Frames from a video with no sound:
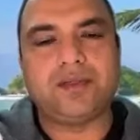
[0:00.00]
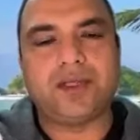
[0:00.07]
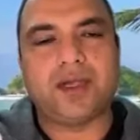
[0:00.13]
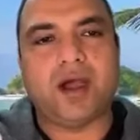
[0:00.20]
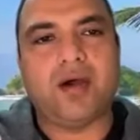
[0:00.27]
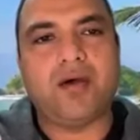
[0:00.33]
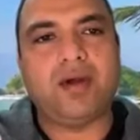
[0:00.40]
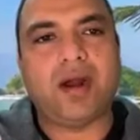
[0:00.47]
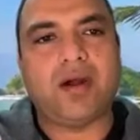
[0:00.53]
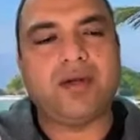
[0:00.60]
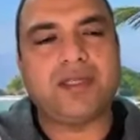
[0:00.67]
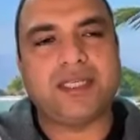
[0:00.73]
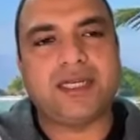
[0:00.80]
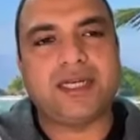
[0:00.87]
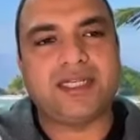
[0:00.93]
so how
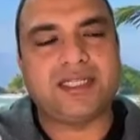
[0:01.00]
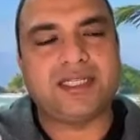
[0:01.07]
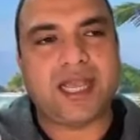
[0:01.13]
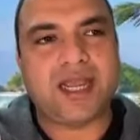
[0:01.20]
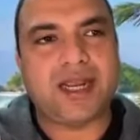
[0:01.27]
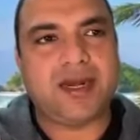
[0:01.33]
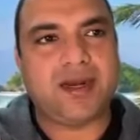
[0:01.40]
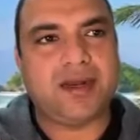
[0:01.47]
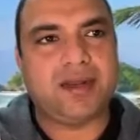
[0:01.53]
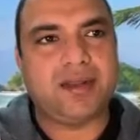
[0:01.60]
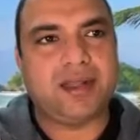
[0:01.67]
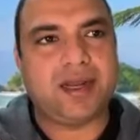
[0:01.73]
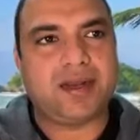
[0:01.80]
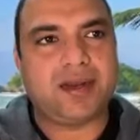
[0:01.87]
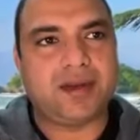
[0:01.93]
does it decide
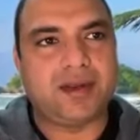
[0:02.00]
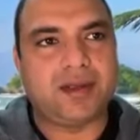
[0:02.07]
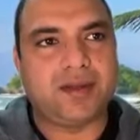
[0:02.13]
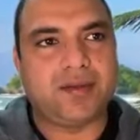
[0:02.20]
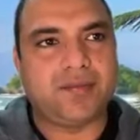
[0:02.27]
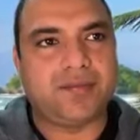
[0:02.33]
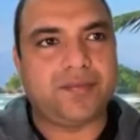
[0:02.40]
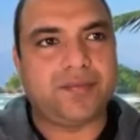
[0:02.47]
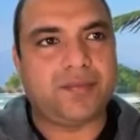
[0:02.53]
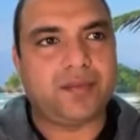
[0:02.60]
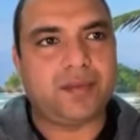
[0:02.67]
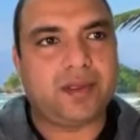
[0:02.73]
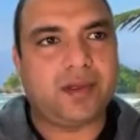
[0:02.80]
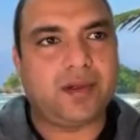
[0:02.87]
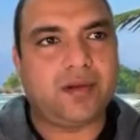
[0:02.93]
that
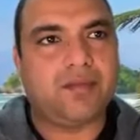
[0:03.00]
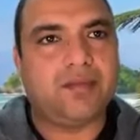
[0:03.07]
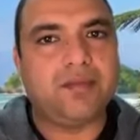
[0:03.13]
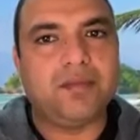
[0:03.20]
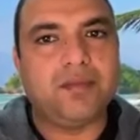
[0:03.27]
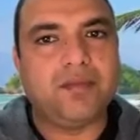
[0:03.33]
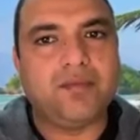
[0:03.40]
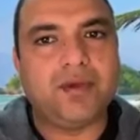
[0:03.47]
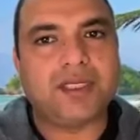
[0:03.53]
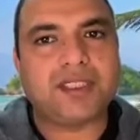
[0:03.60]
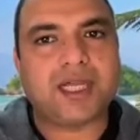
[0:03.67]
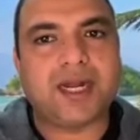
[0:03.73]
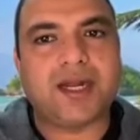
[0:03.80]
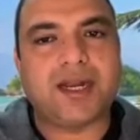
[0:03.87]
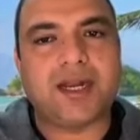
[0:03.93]

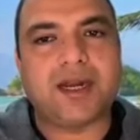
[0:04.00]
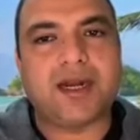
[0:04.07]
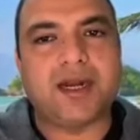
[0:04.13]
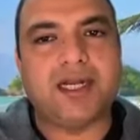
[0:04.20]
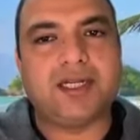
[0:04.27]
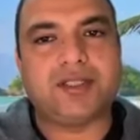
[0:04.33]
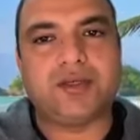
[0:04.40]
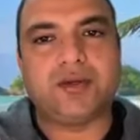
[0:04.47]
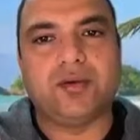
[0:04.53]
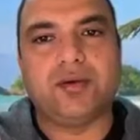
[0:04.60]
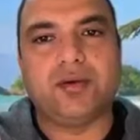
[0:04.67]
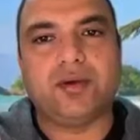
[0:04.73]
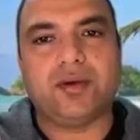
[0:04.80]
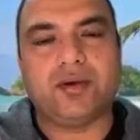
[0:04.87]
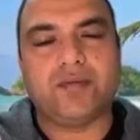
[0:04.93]
which container needs to
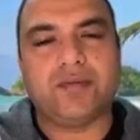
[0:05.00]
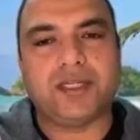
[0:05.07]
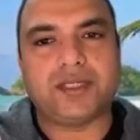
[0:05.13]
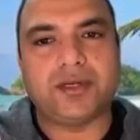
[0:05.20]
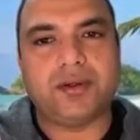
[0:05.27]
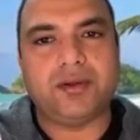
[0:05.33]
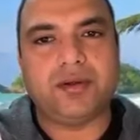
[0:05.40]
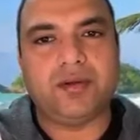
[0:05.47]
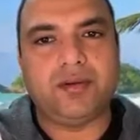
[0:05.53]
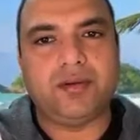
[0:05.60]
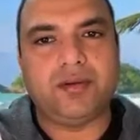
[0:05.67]
go onto which node?